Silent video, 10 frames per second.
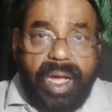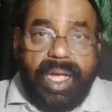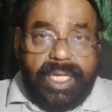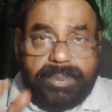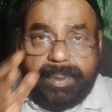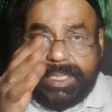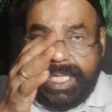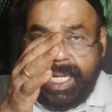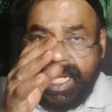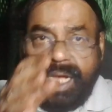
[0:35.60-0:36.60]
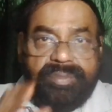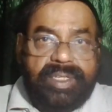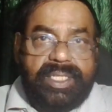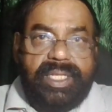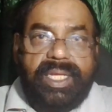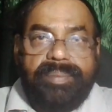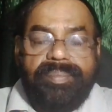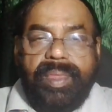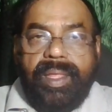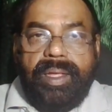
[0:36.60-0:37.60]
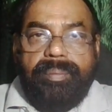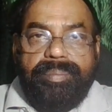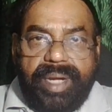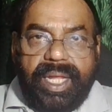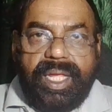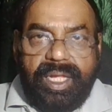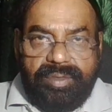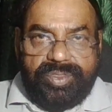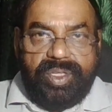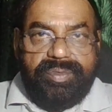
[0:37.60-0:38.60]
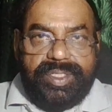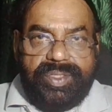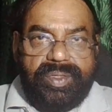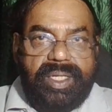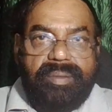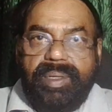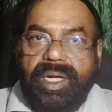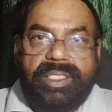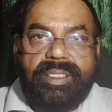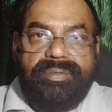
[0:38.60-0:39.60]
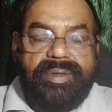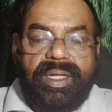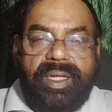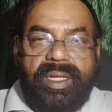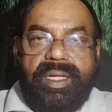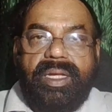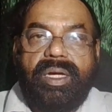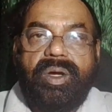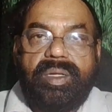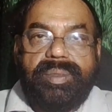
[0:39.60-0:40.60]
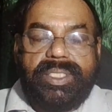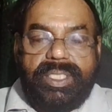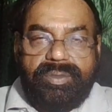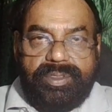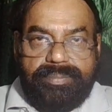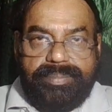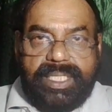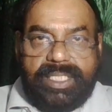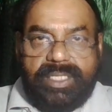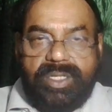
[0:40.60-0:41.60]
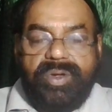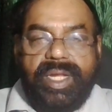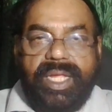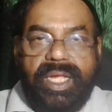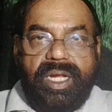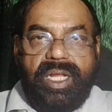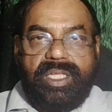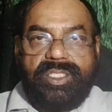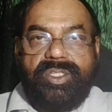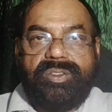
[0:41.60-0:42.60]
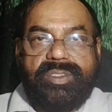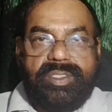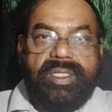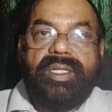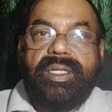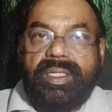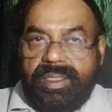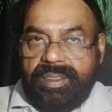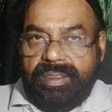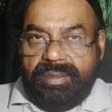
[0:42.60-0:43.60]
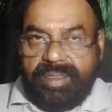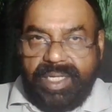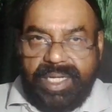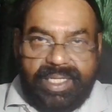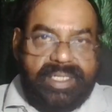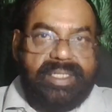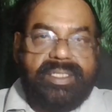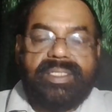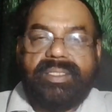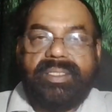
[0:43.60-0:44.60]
especially after the breaking of Soviet Union, because of Gorbachev's perestroika glasnost creations,